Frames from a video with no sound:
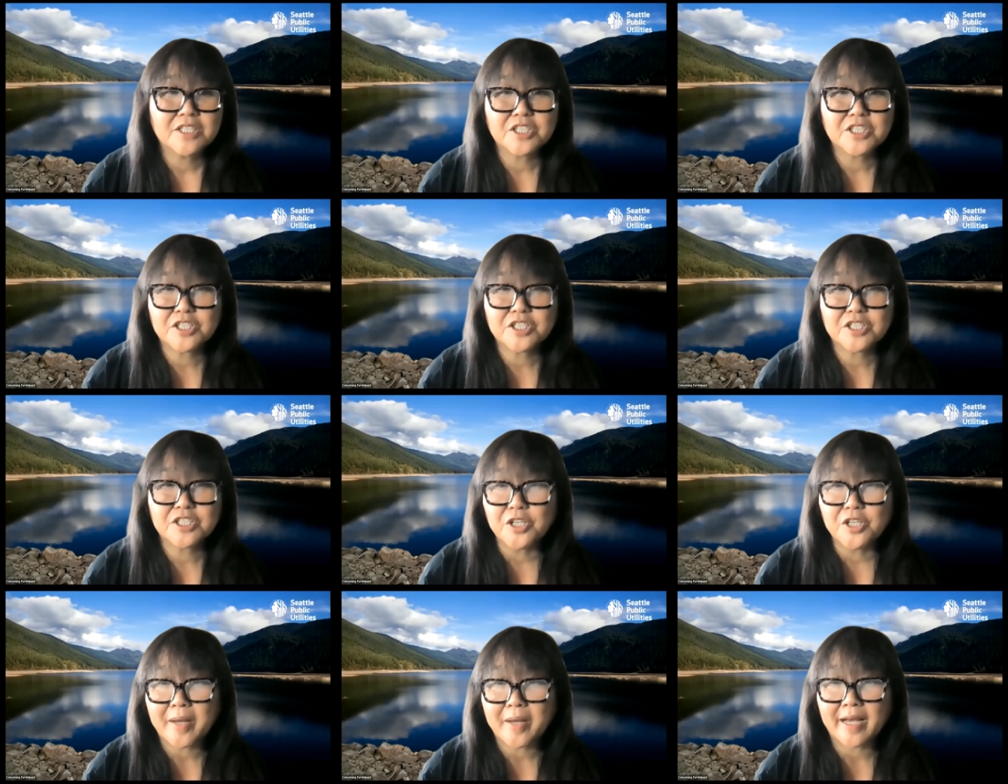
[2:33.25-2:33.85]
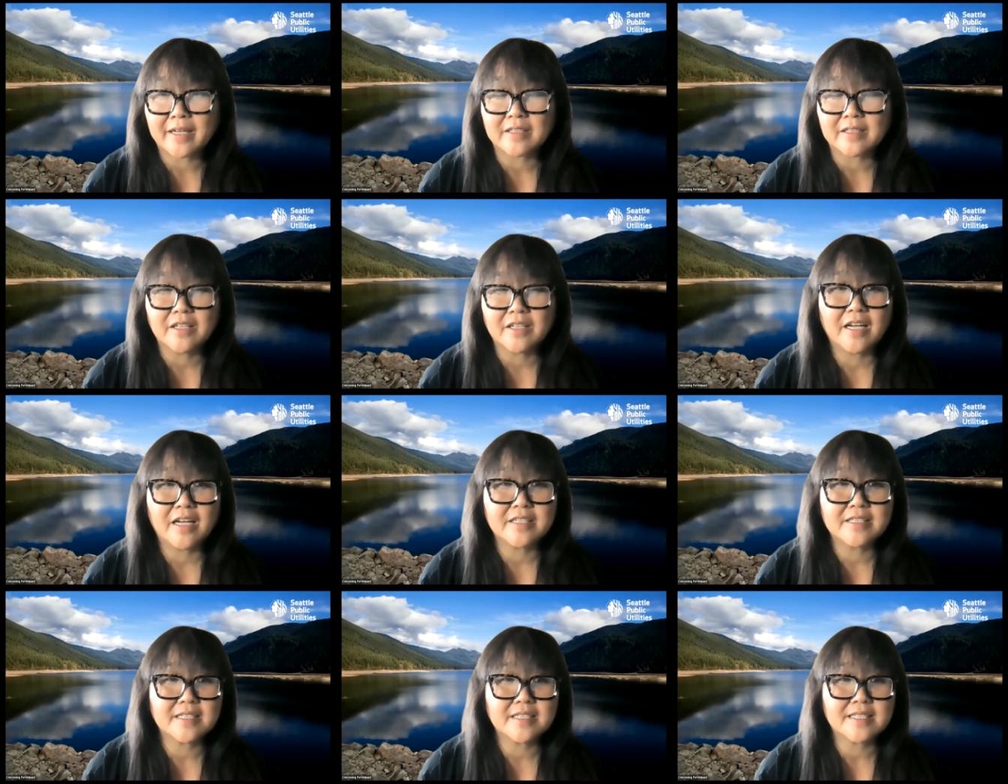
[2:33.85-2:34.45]
snowpack
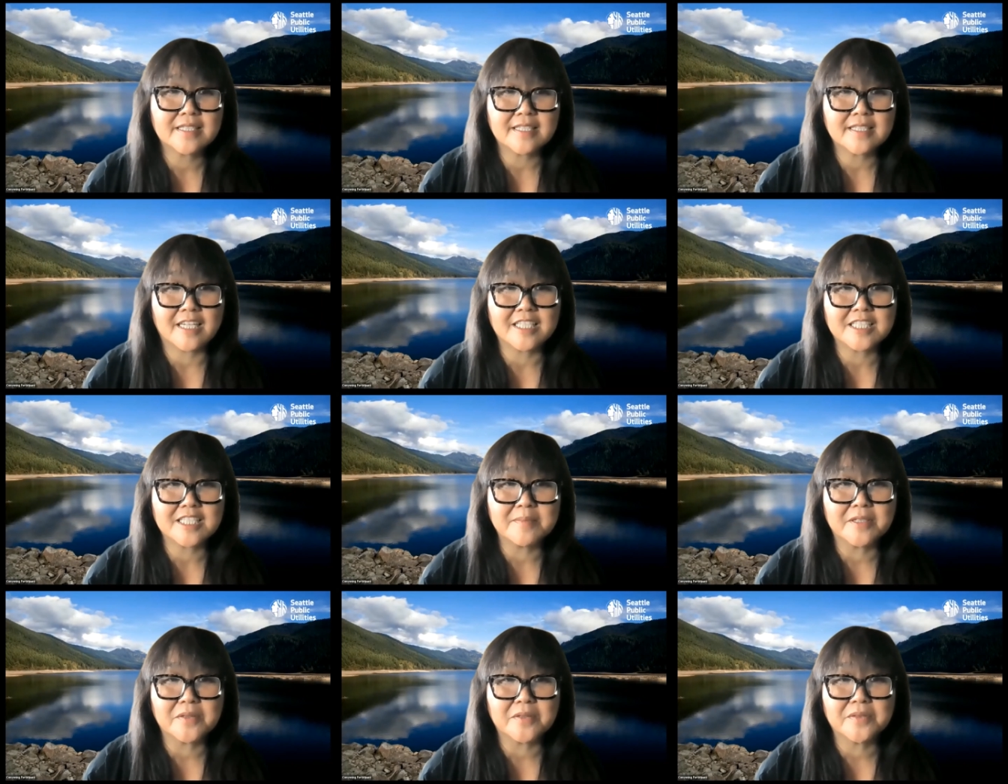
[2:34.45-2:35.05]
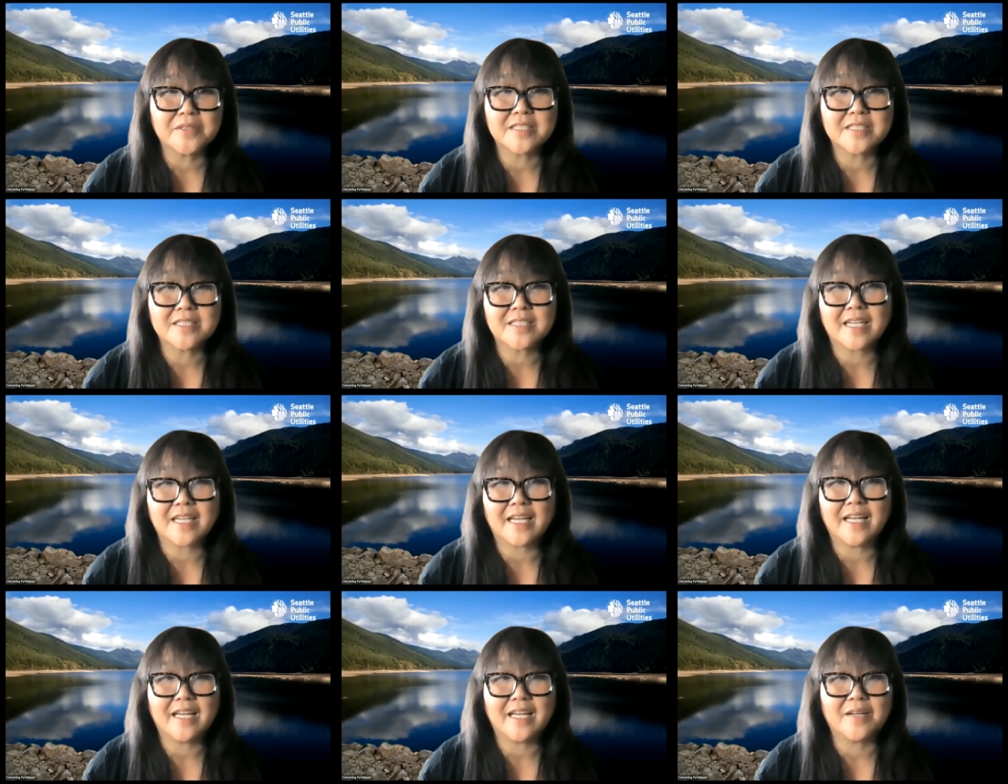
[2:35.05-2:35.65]
loss, seismic
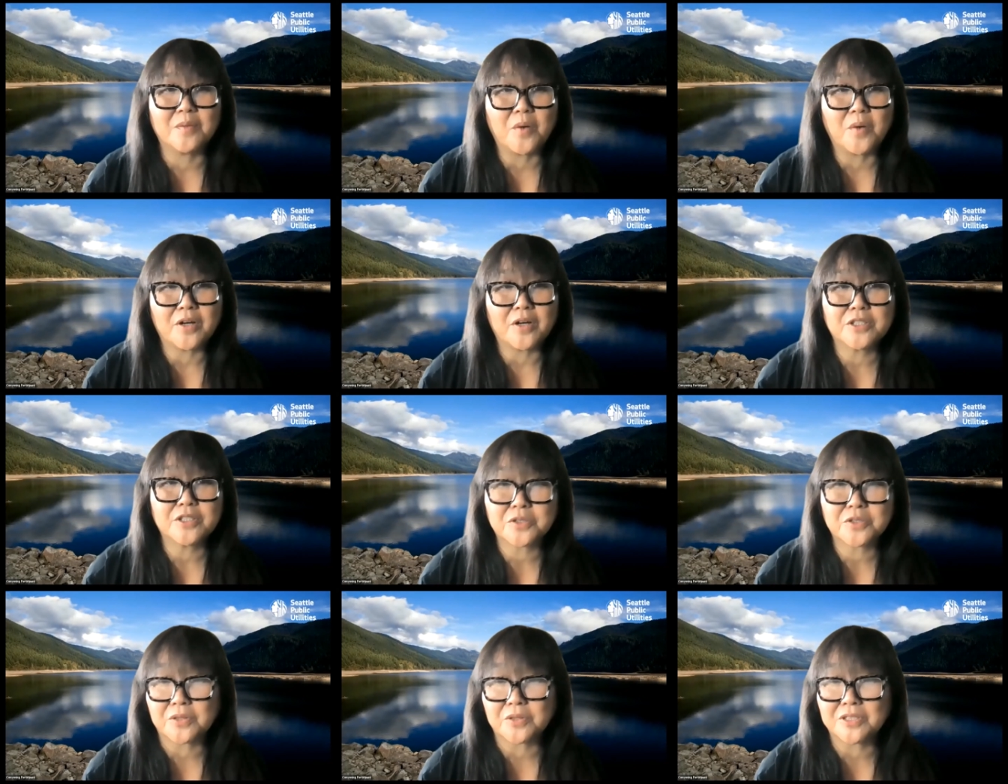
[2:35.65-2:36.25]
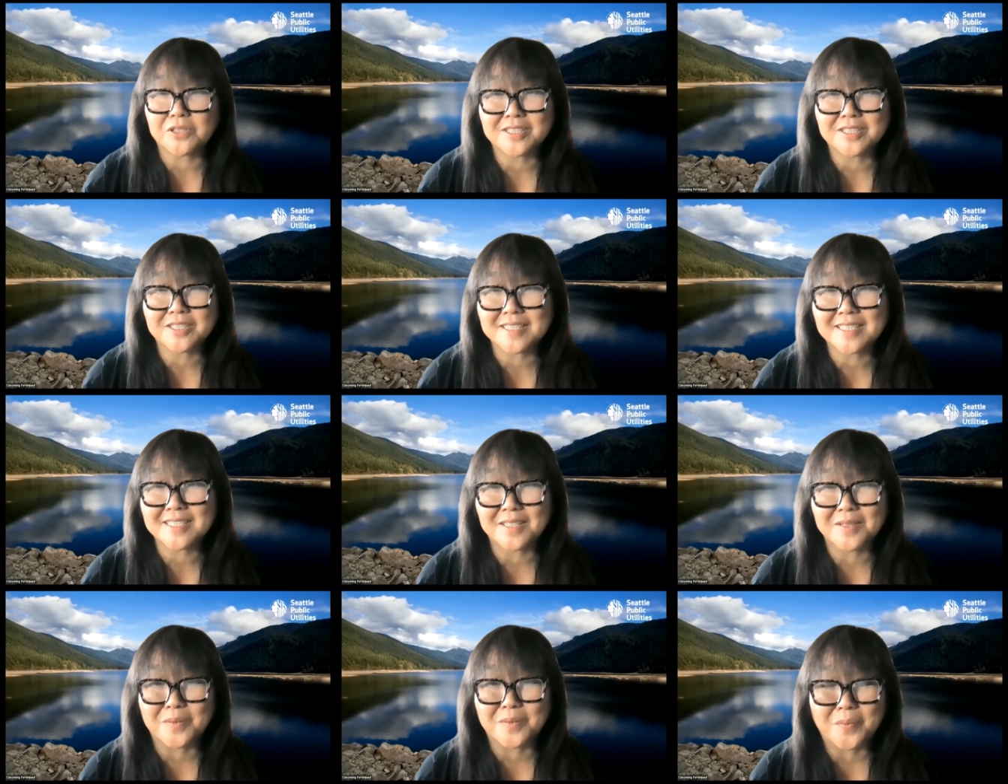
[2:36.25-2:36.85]
risk, and water
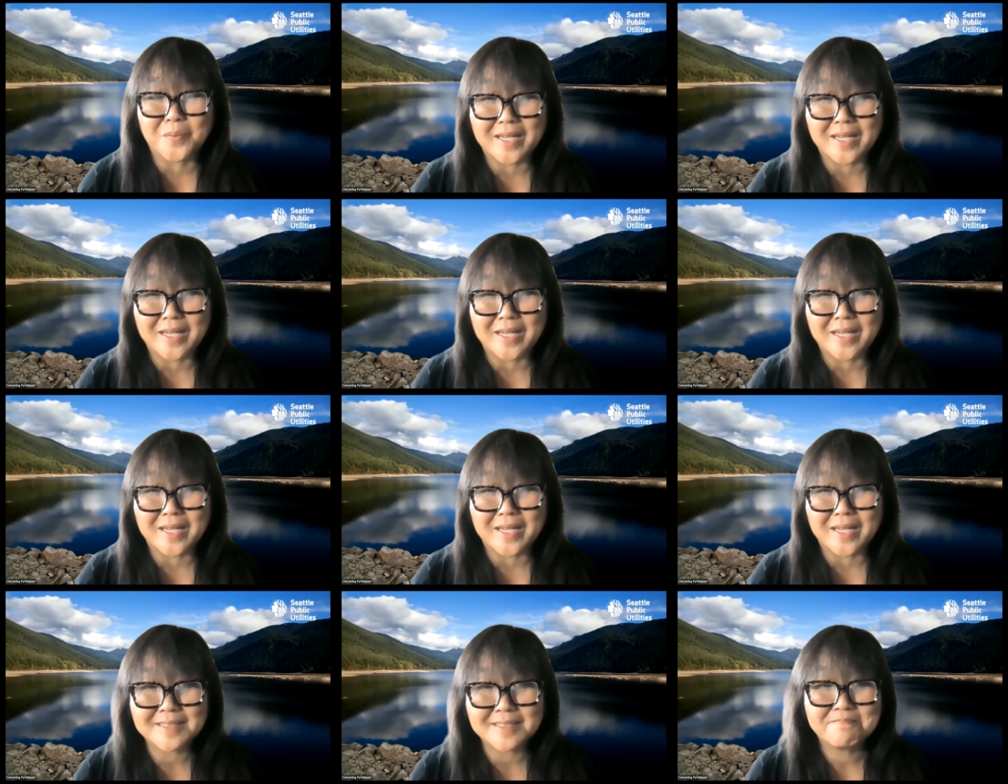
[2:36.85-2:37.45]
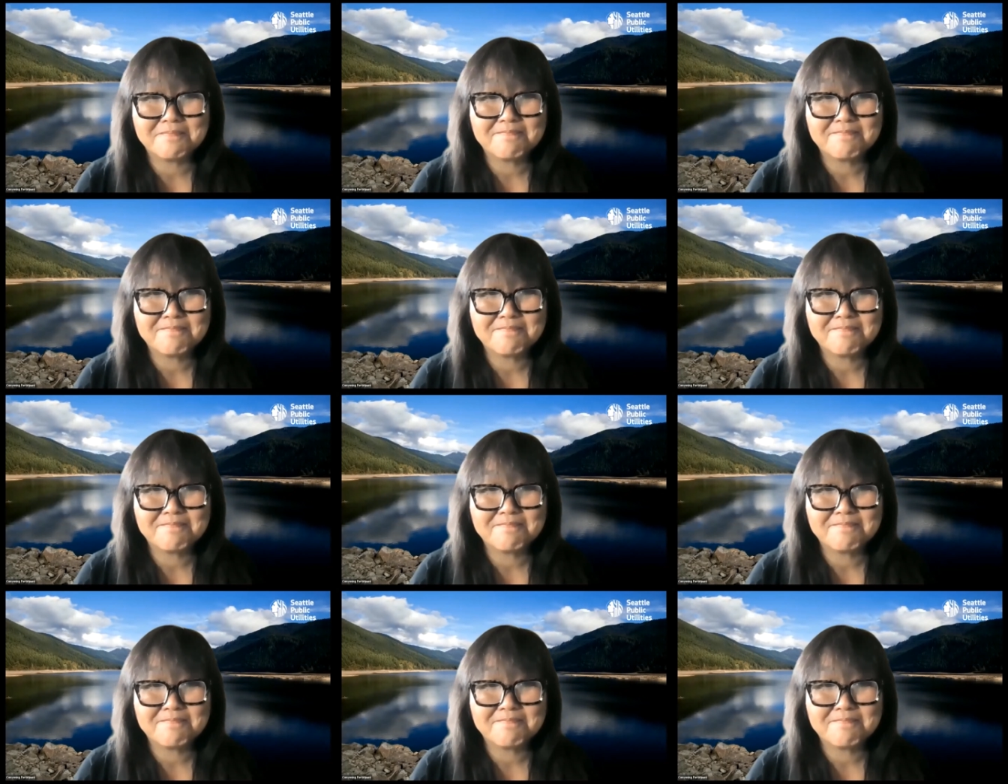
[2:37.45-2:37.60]
shortages in the West.